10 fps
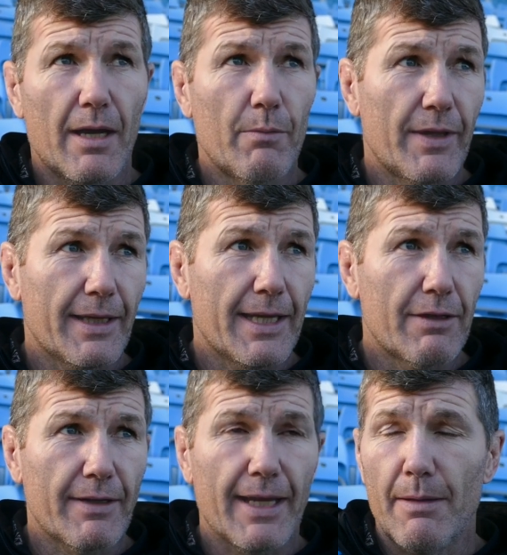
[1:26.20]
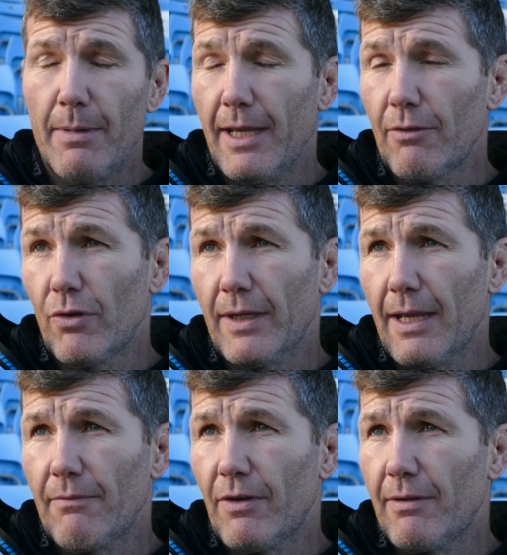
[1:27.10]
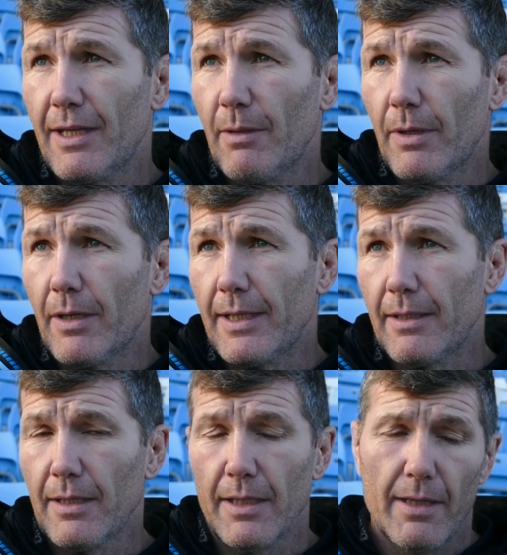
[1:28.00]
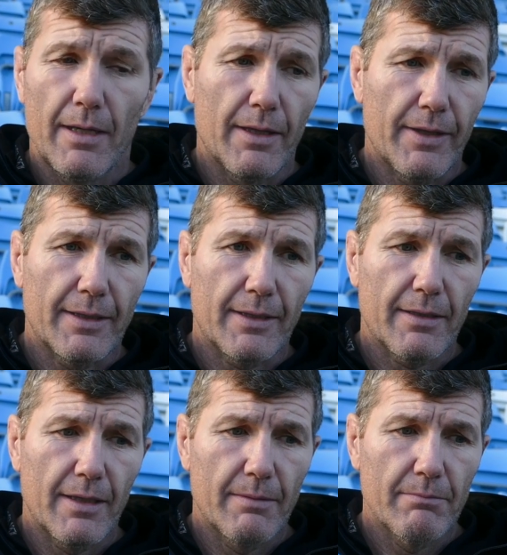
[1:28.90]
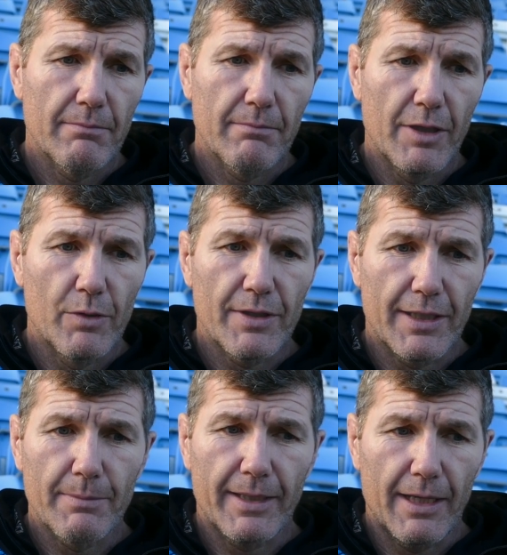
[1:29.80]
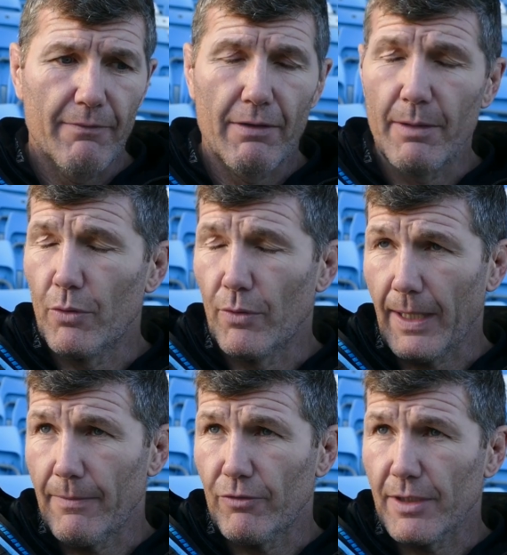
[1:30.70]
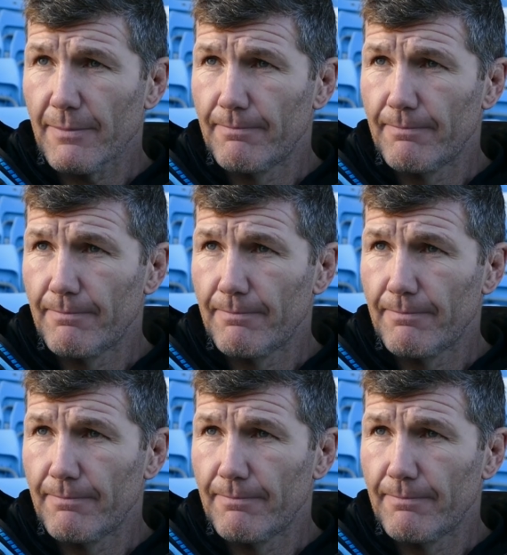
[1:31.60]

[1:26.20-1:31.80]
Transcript: with either a game here or a game very nearby. And I think those things make it a very important game for us.